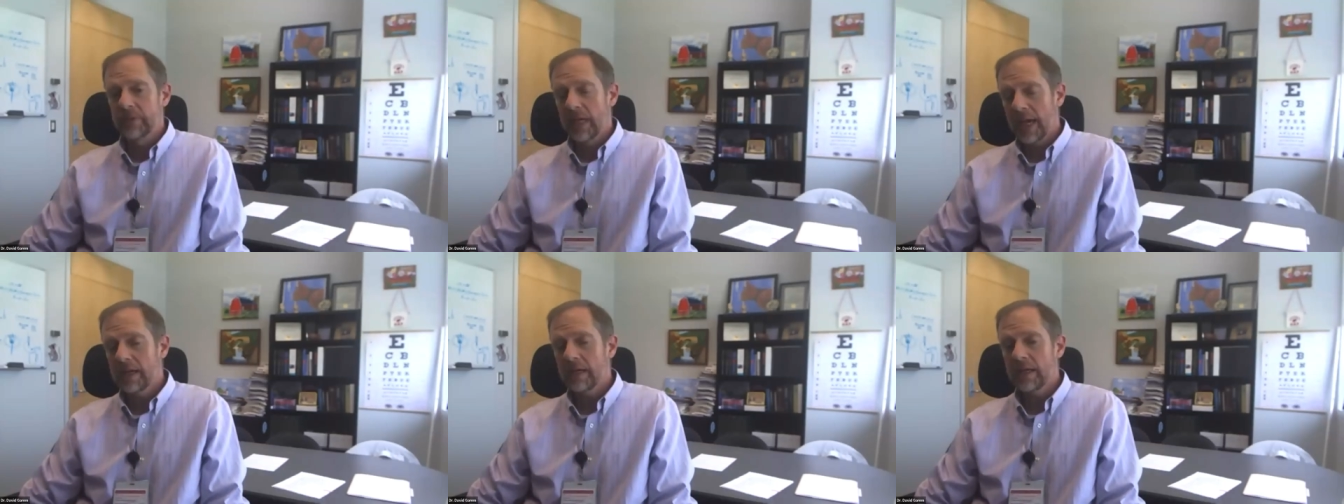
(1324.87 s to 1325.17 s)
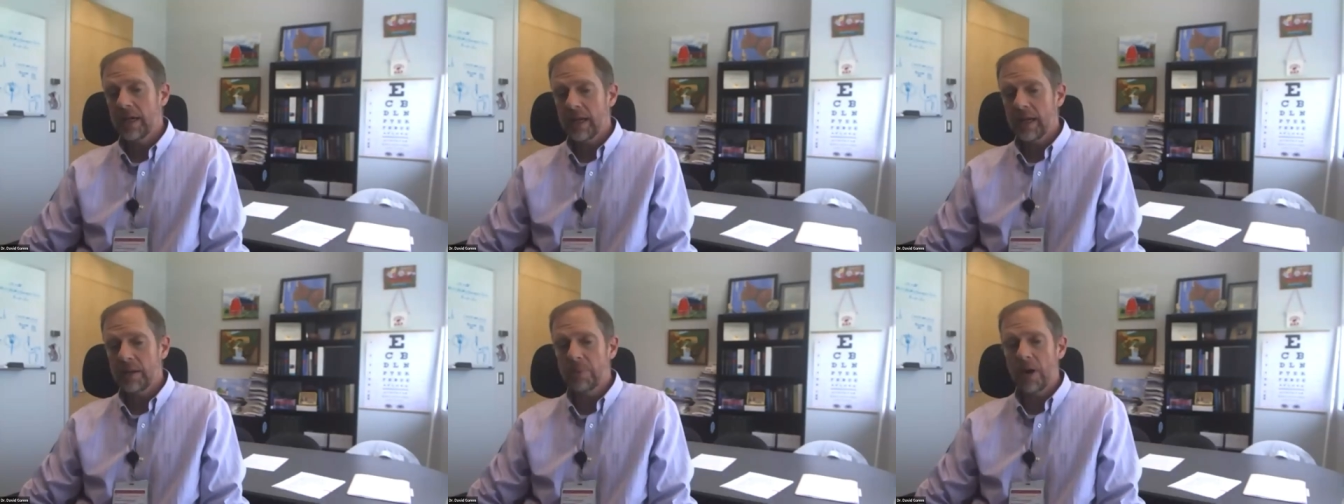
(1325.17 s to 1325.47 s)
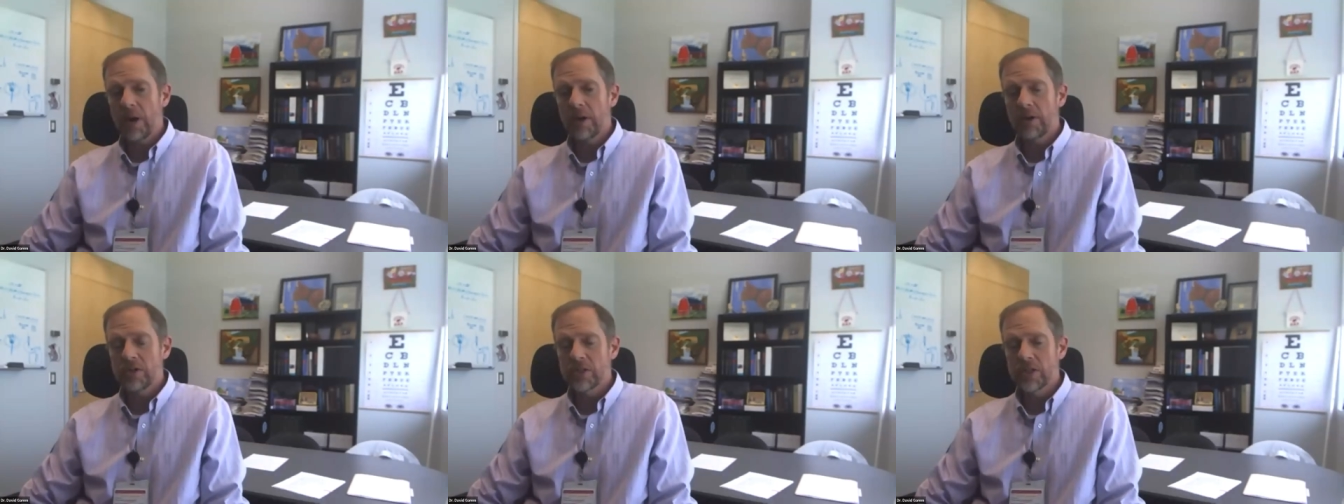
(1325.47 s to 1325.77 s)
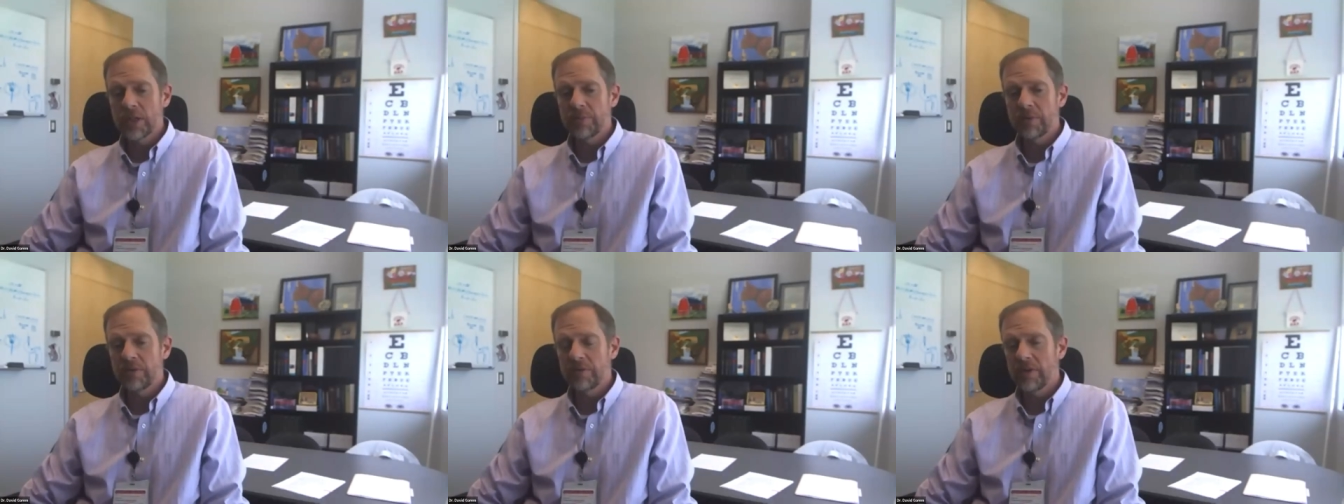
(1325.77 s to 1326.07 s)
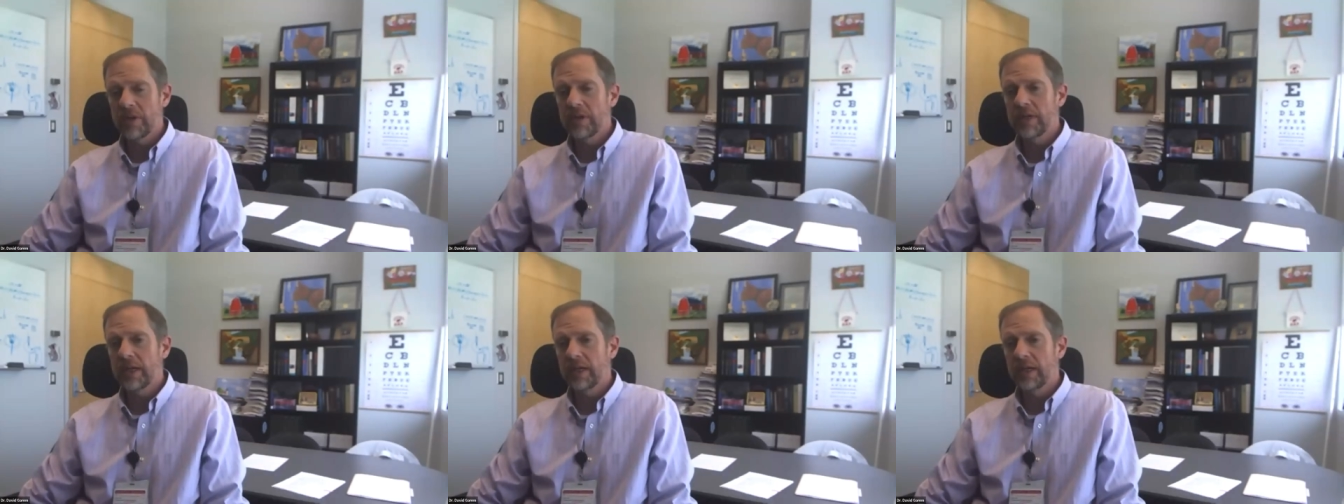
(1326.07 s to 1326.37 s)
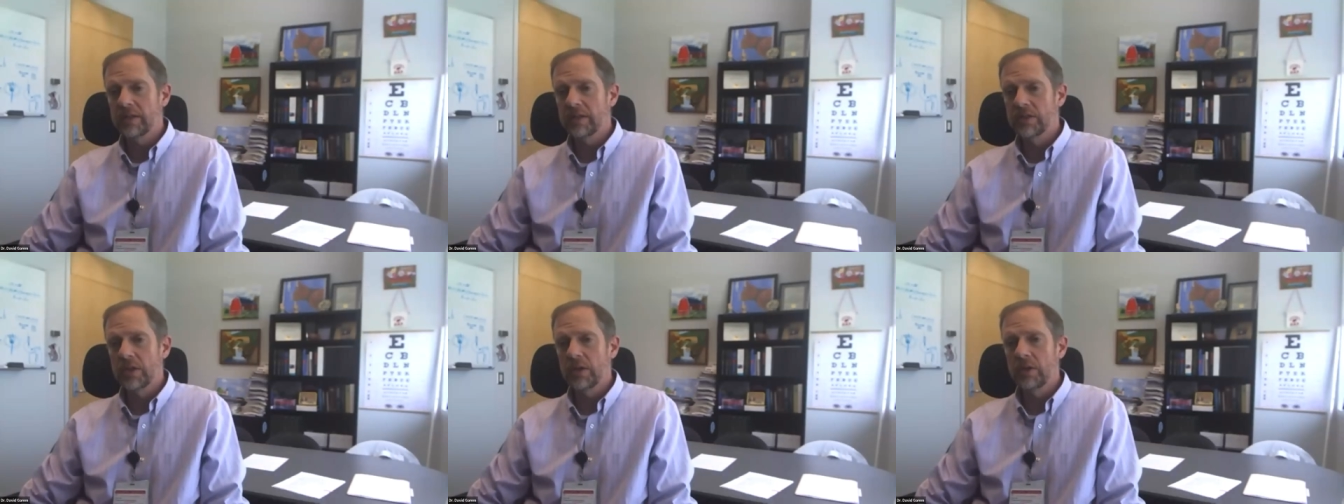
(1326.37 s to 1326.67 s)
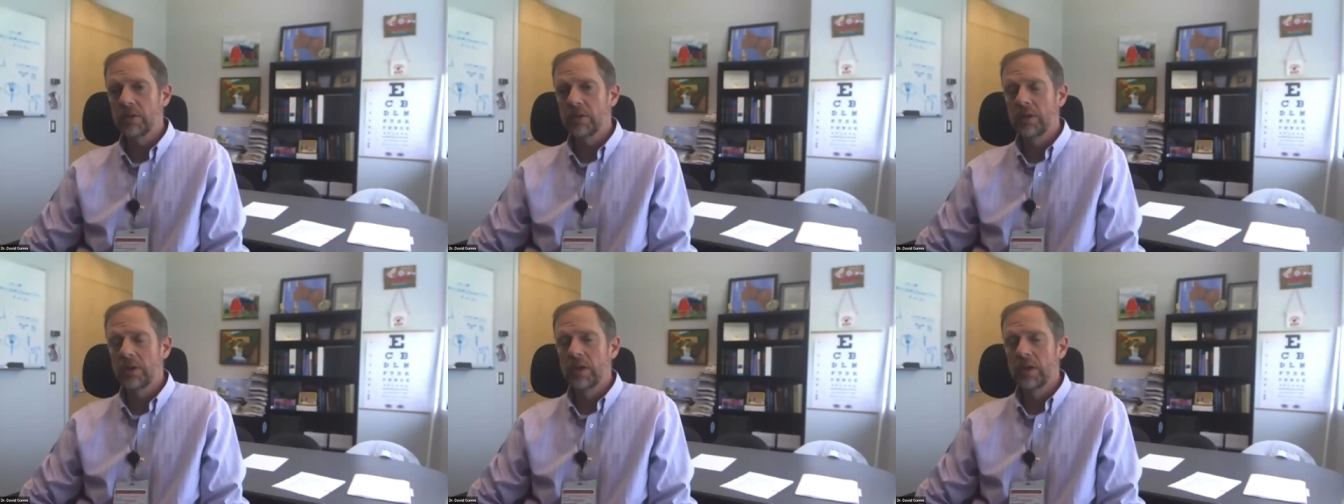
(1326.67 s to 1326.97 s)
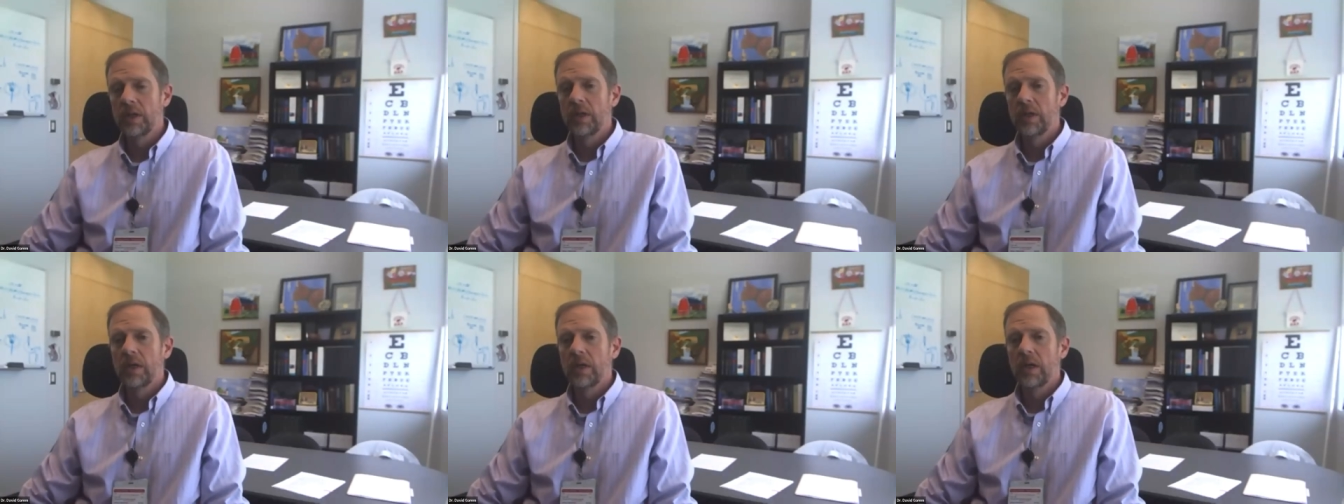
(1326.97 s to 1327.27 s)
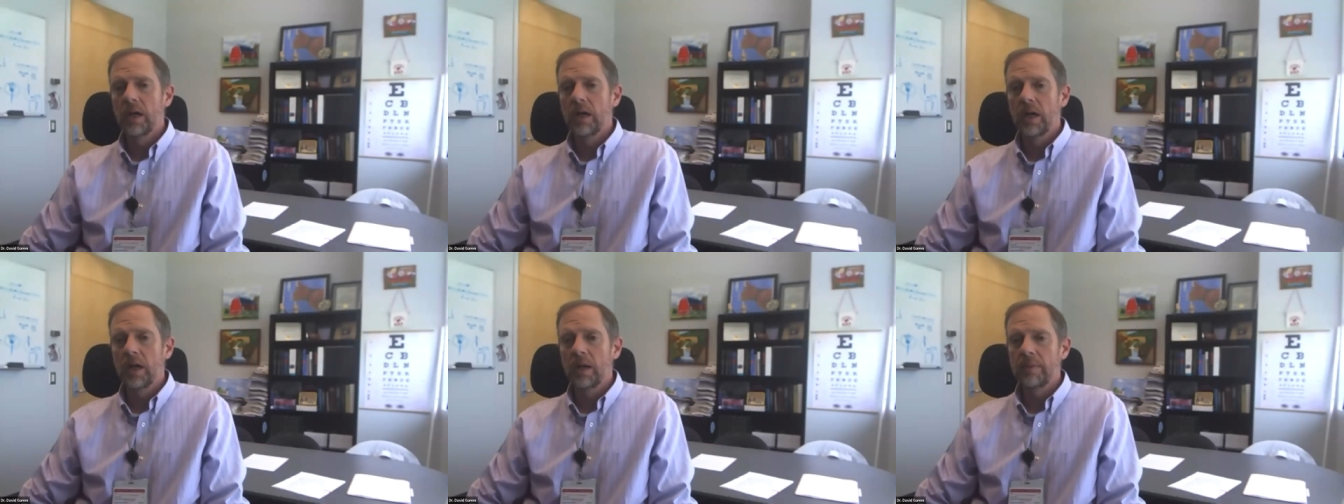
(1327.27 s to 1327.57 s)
and and partnership and funding. So mm-hmm.